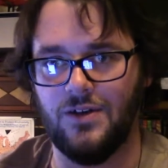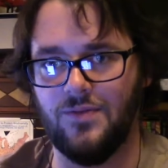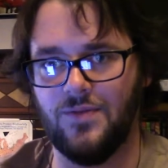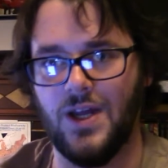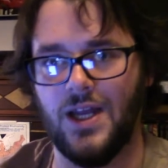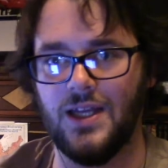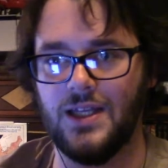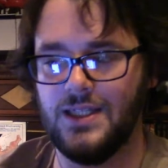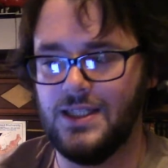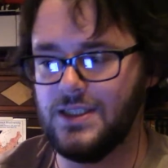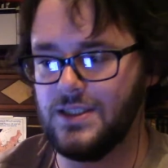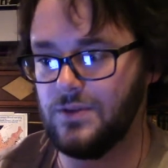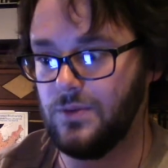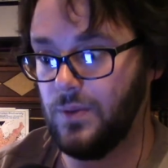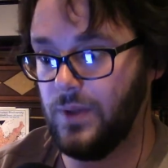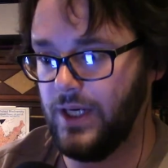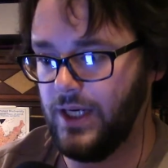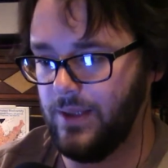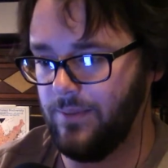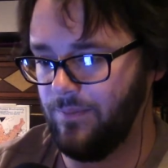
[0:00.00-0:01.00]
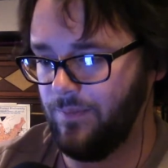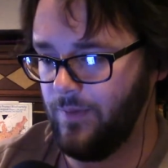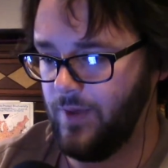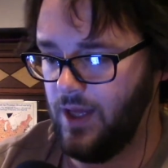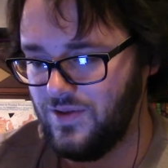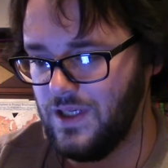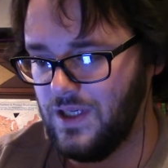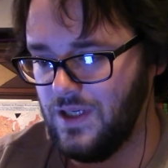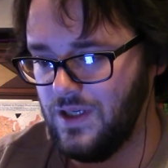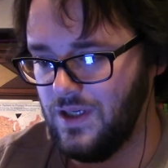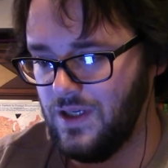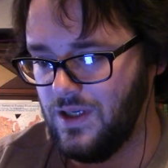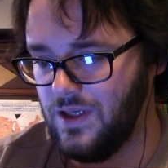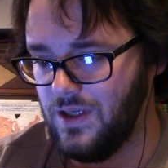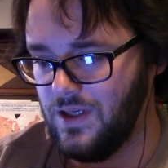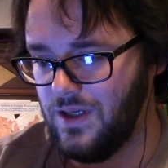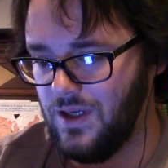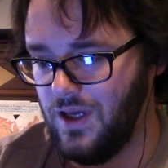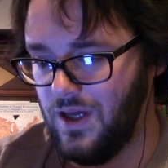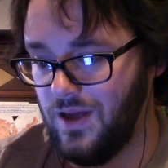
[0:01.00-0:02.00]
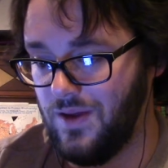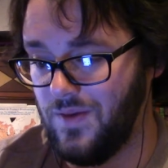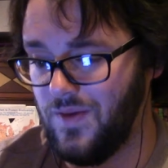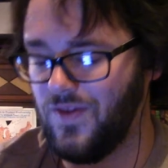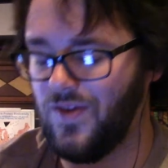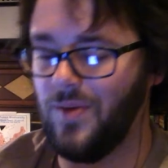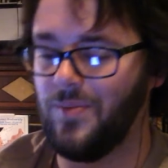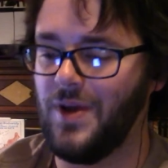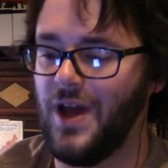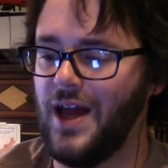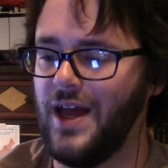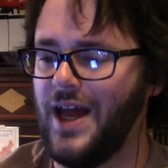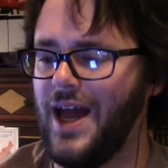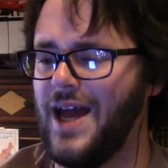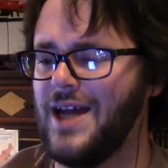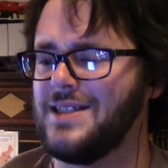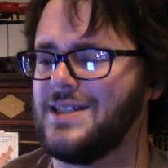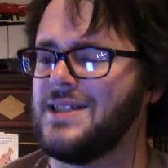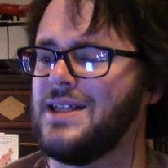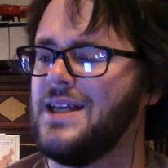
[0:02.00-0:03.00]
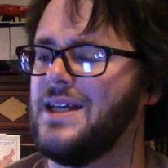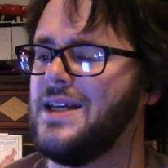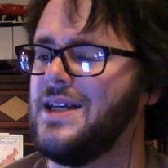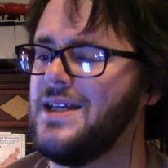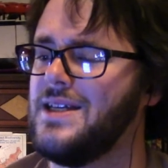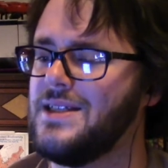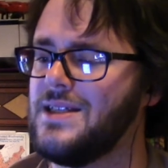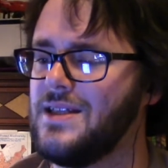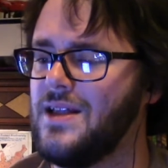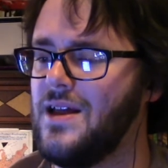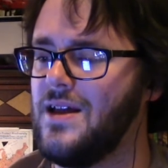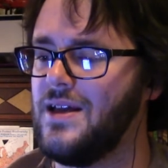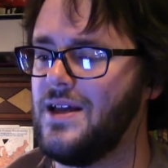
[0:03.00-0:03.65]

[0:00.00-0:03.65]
I've got at least three. Uh, some guy asked, is,